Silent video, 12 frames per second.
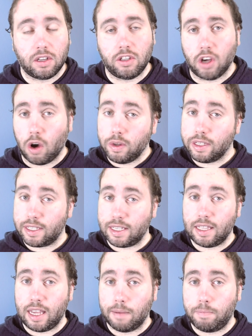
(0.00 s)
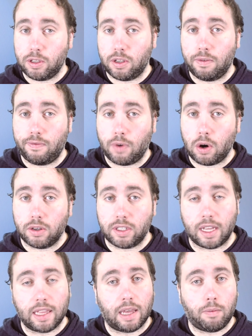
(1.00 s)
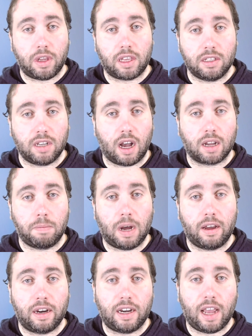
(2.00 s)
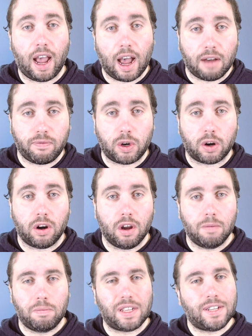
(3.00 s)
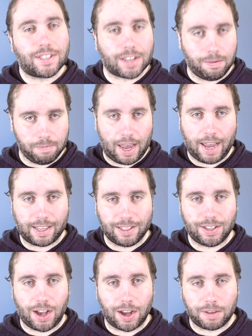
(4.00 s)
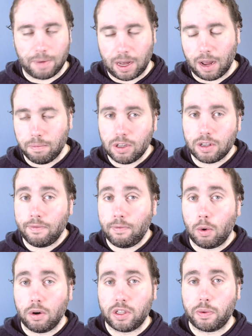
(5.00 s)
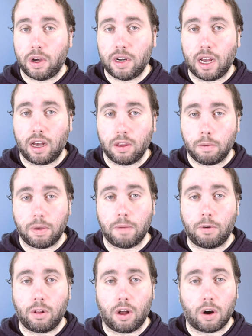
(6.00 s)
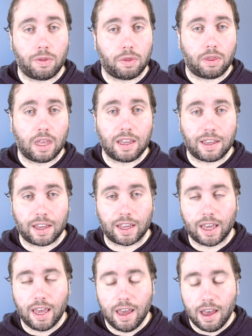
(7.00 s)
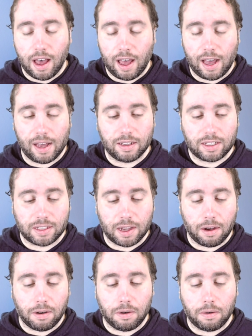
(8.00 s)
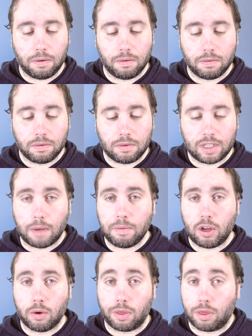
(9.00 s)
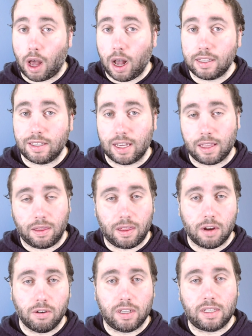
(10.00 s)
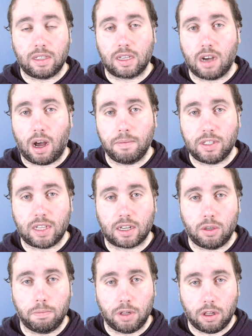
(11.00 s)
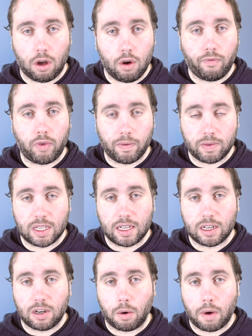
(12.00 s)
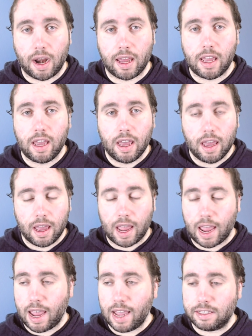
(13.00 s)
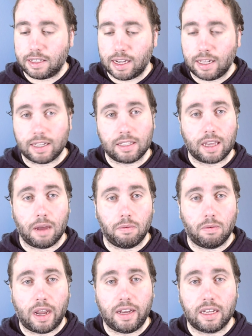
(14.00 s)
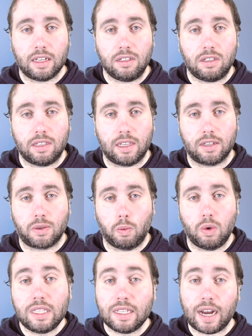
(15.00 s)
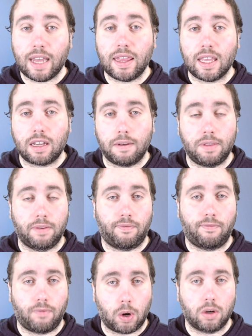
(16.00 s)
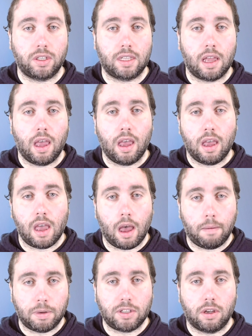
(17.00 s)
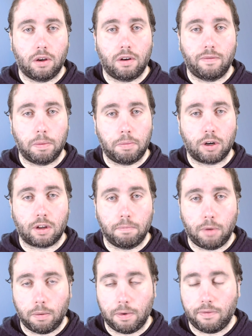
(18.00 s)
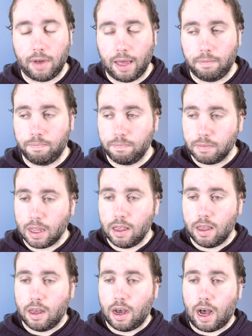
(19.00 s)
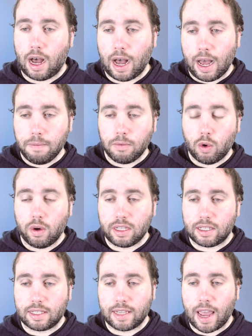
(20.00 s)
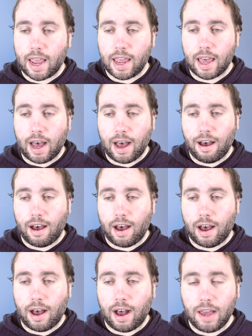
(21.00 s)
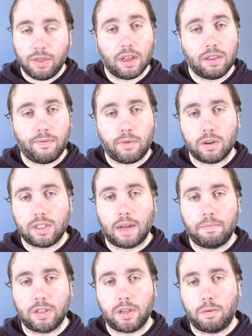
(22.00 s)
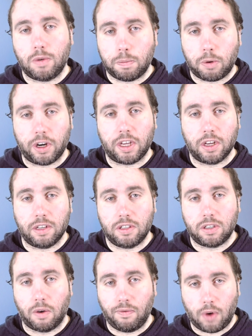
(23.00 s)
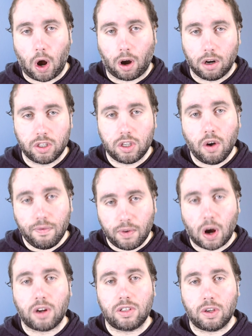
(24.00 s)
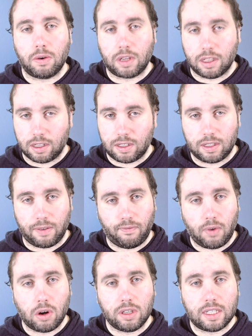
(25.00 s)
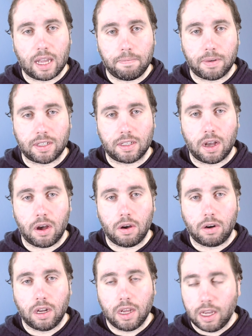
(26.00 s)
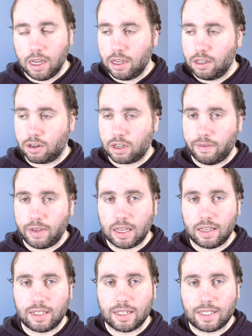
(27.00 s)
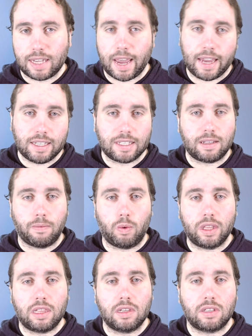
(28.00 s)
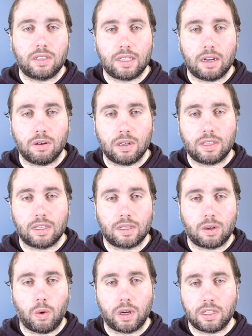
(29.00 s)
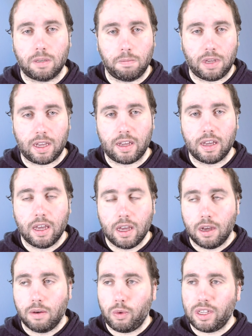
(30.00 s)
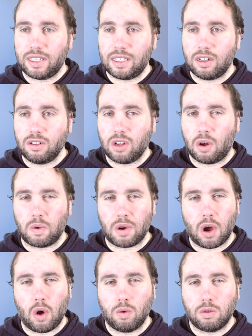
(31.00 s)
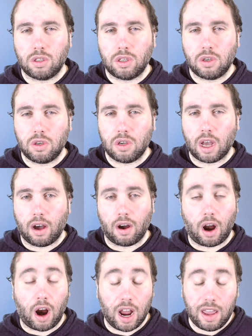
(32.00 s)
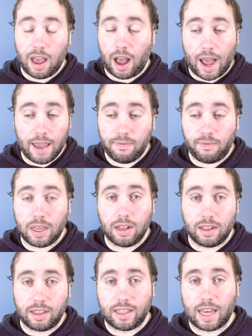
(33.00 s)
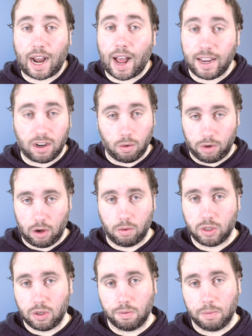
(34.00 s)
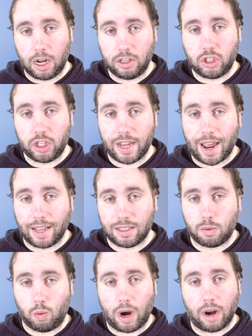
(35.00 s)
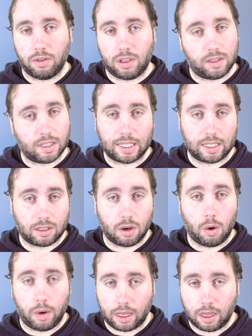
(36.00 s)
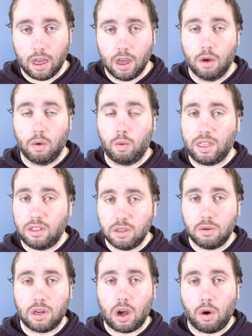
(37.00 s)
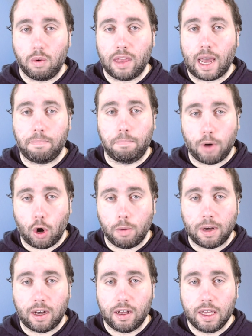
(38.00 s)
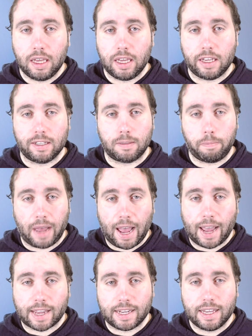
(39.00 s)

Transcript: go and see the episode first, and then we can talk about it after. Please come back and talk about it. I'm looking forward to what other people are thinking. So tell me your thoughts and theories in the comment section below if you've seen it already. And let's get right into this. What did I think of the first episode of the Book of Boba Fett? I'm going to say I thought the first episode was pretty good so far. So far, so good. This is the first episode. They're giving us a taste of what this series is going to be. We still don't know. I feel that I don't know too much yet where this is going. We do know that Boba is back.